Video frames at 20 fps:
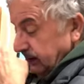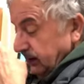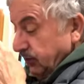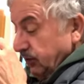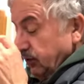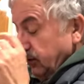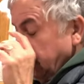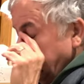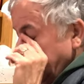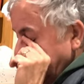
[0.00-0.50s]
they
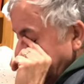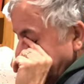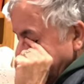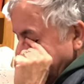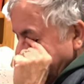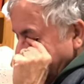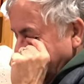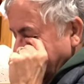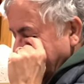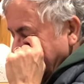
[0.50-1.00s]
you. They pay you
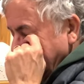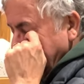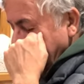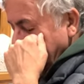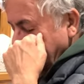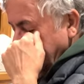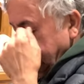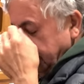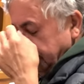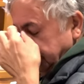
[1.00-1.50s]
for
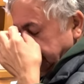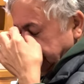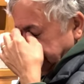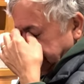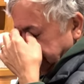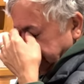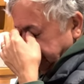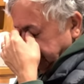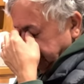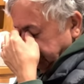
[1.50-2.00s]
that?
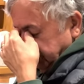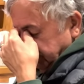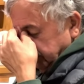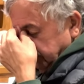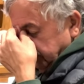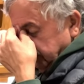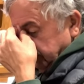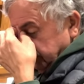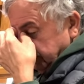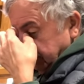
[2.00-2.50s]

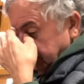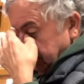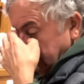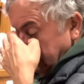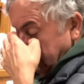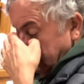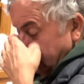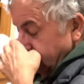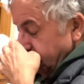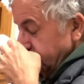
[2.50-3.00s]
Yeah. How
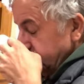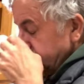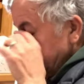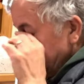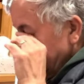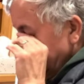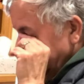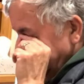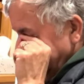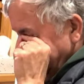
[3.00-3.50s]
much?
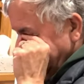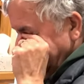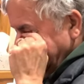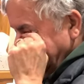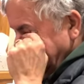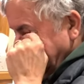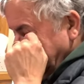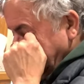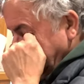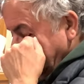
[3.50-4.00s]
I
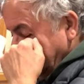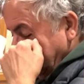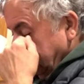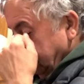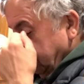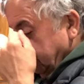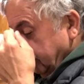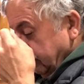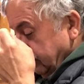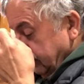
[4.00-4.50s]
don't know.
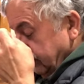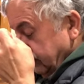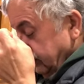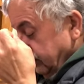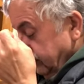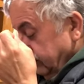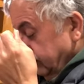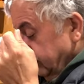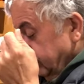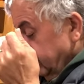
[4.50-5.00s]

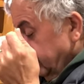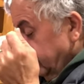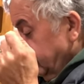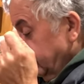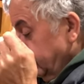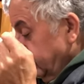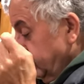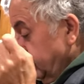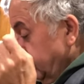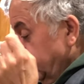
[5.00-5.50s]
But what
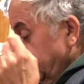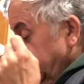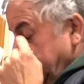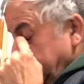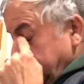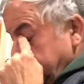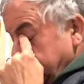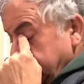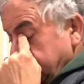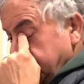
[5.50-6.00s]
is like?
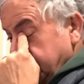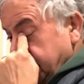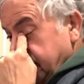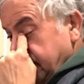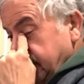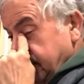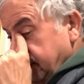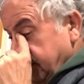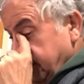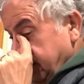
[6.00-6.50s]
What do you
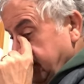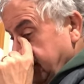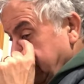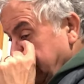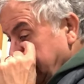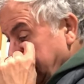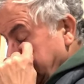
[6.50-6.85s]
think that?